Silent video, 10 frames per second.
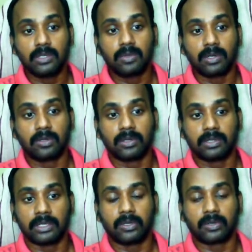your
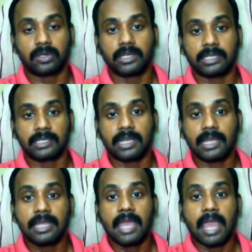local area,
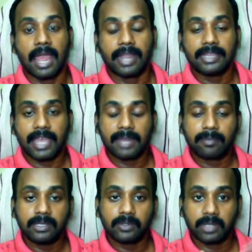and
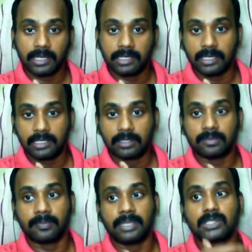thereby you can get a
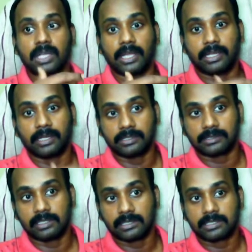much higher
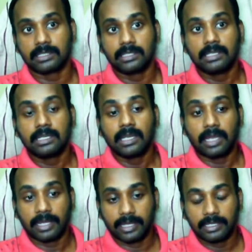results
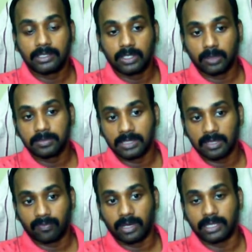in terms
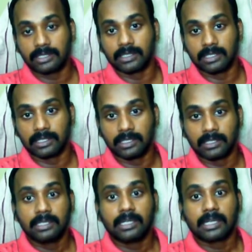of like
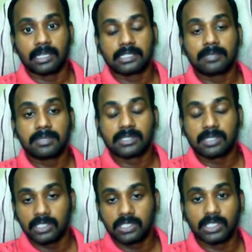
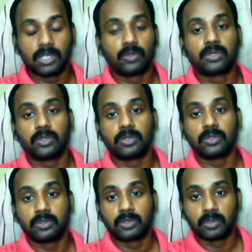customers reaching out to
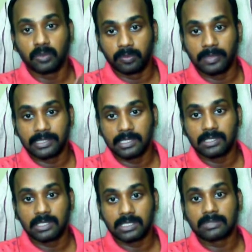you through
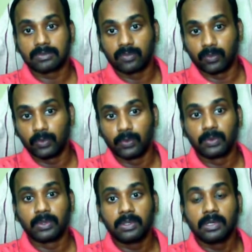messages,
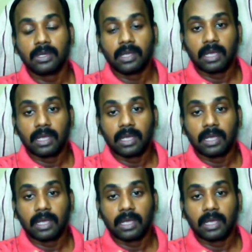phone,